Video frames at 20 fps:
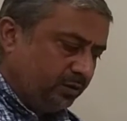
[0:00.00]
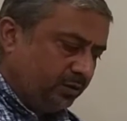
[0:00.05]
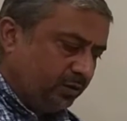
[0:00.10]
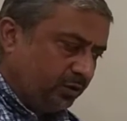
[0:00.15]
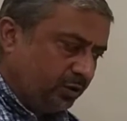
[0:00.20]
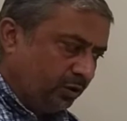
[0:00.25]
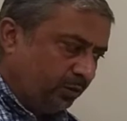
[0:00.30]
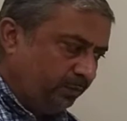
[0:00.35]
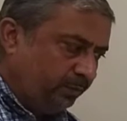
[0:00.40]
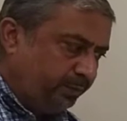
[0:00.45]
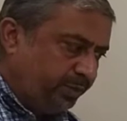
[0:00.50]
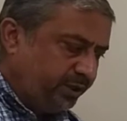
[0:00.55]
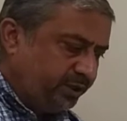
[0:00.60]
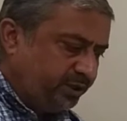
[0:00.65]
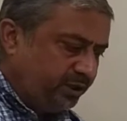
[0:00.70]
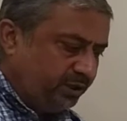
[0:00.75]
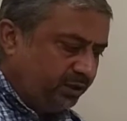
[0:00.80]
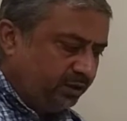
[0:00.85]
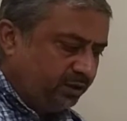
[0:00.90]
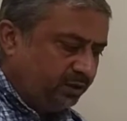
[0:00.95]

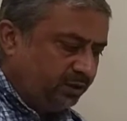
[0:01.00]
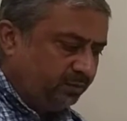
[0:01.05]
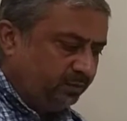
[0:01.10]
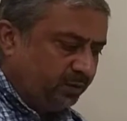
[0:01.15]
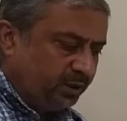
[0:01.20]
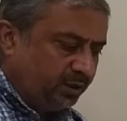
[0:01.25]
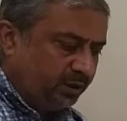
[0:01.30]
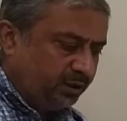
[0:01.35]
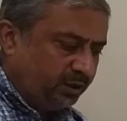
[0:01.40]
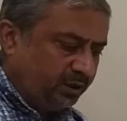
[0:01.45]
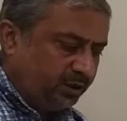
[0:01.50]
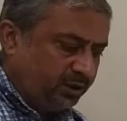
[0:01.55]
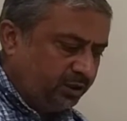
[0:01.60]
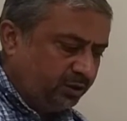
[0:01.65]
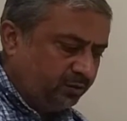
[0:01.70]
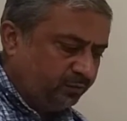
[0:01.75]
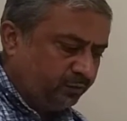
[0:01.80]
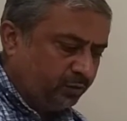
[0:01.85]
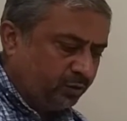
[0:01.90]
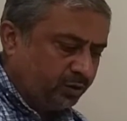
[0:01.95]
Competing demand is
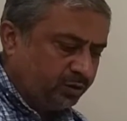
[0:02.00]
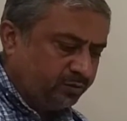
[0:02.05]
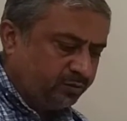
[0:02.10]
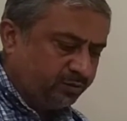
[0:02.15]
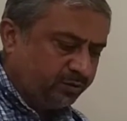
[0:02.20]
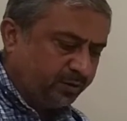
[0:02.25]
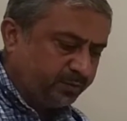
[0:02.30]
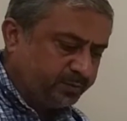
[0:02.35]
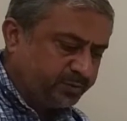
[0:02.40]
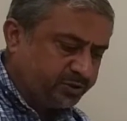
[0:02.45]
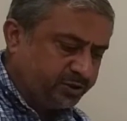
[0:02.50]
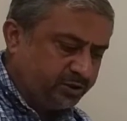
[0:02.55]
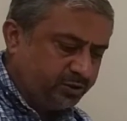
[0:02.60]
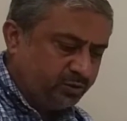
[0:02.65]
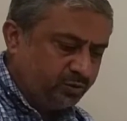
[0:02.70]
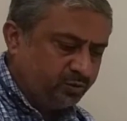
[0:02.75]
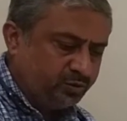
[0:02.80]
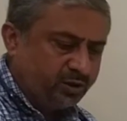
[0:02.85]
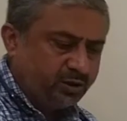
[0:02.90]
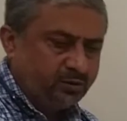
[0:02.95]
for
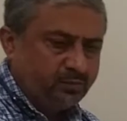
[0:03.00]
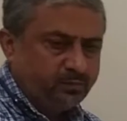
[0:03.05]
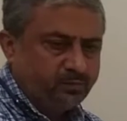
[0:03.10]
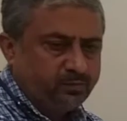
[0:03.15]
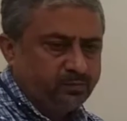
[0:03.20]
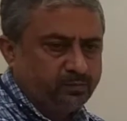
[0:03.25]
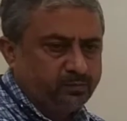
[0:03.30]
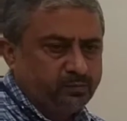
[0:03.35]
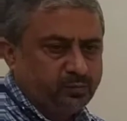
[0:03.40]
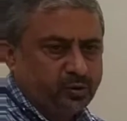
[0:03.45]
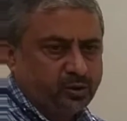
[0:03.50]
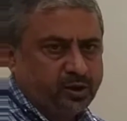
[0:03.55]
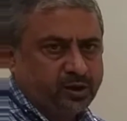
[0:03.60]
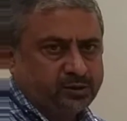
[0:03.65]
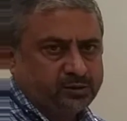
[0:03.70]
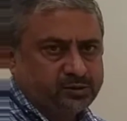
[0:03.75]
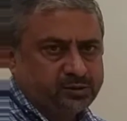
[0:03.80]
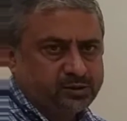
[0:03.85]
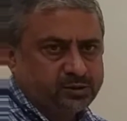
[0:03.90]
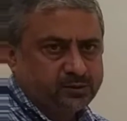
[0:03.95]
substituting
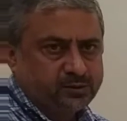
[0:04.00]
products.